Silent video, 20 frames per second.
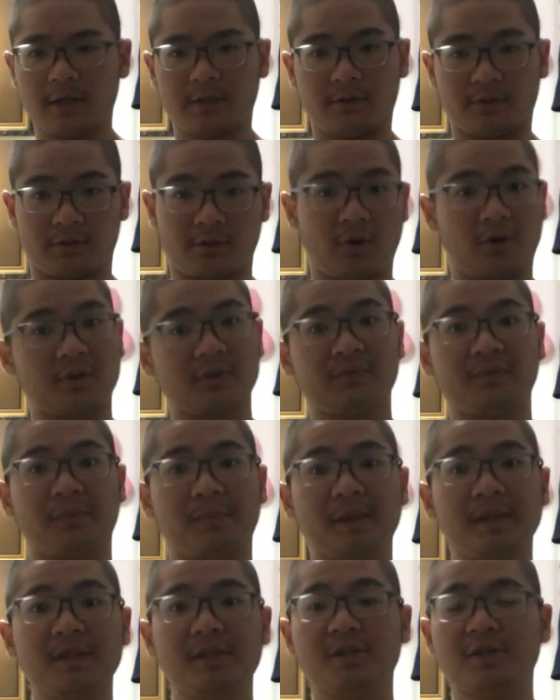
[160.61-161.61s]
Nazar's
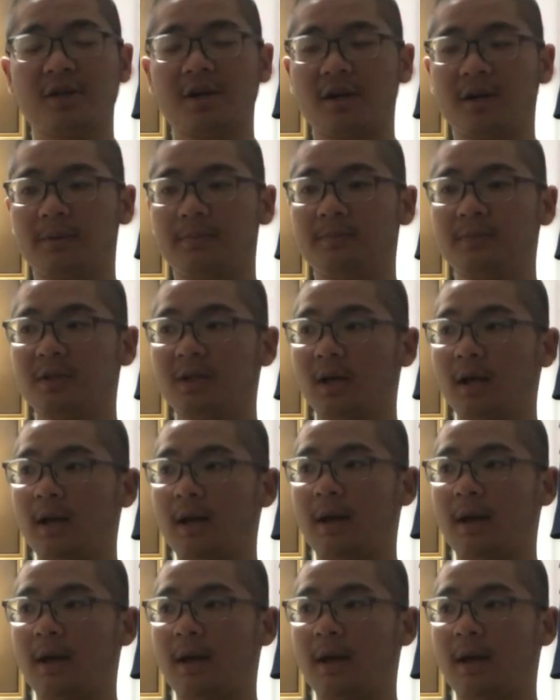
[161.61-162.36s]
from Egypt,